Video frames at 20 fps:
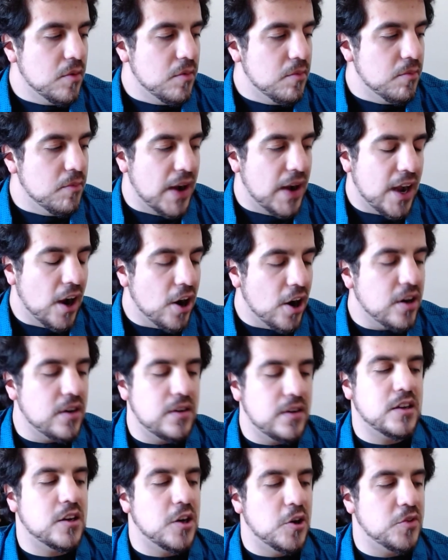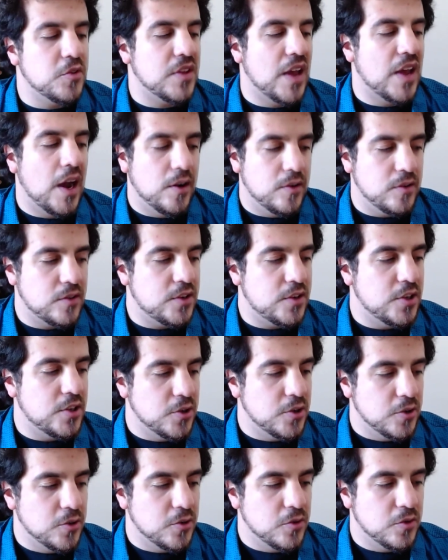My heart goes out
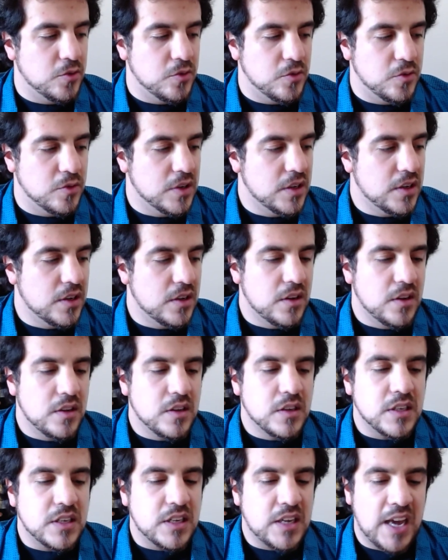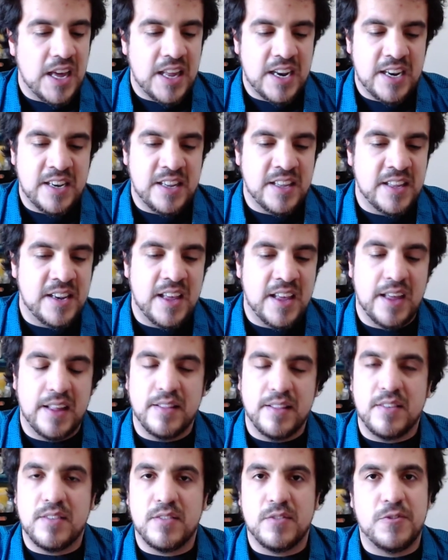to Cannon
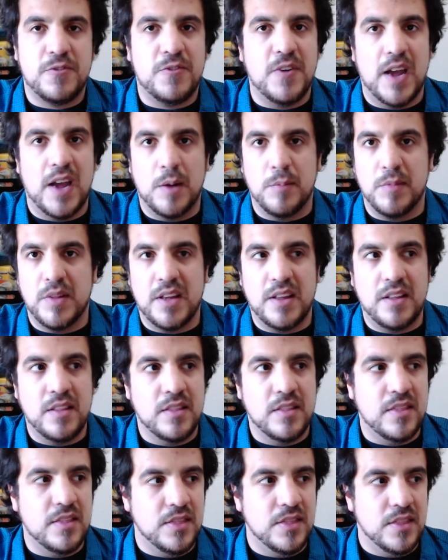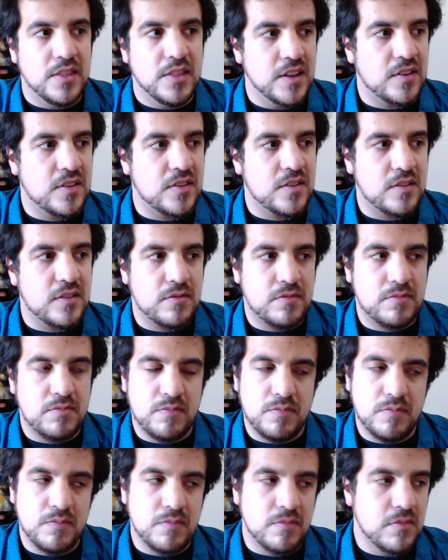Hinnant's family. This
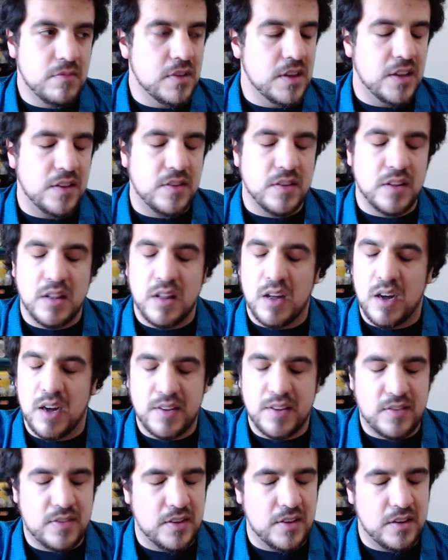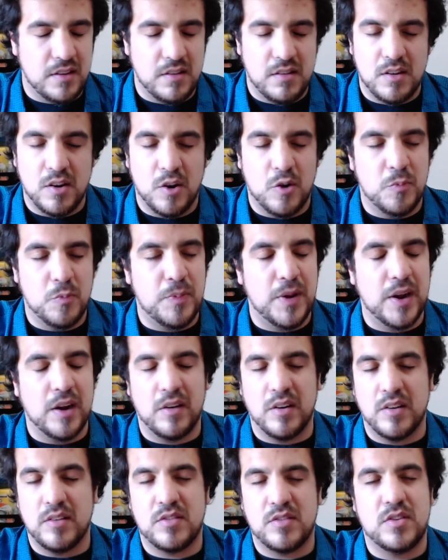is a loss that no
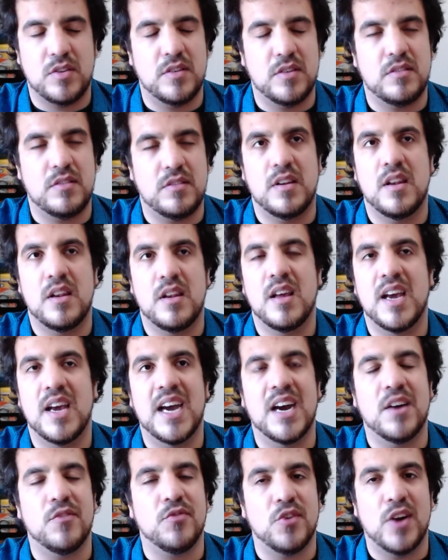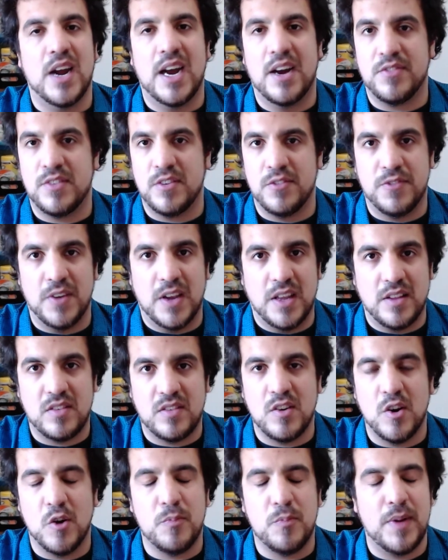parent should ever have to face.
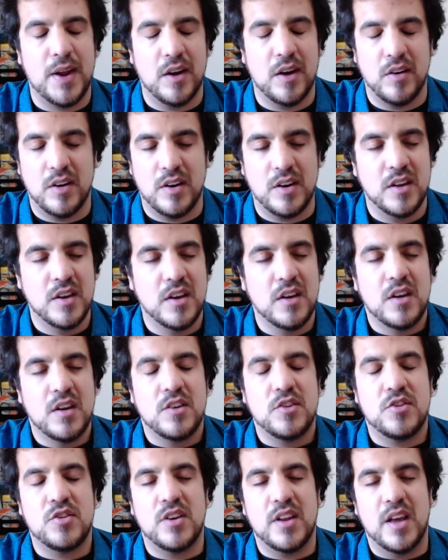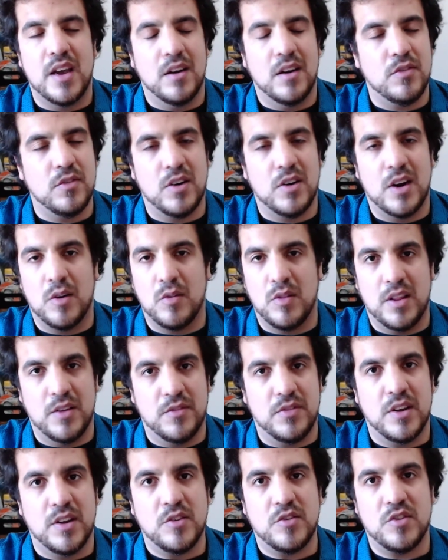No parent should ever outlive
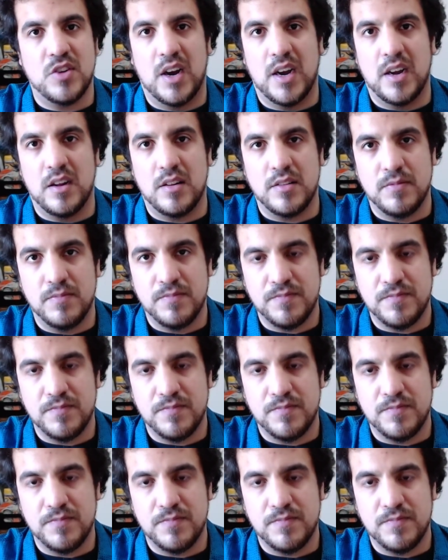their child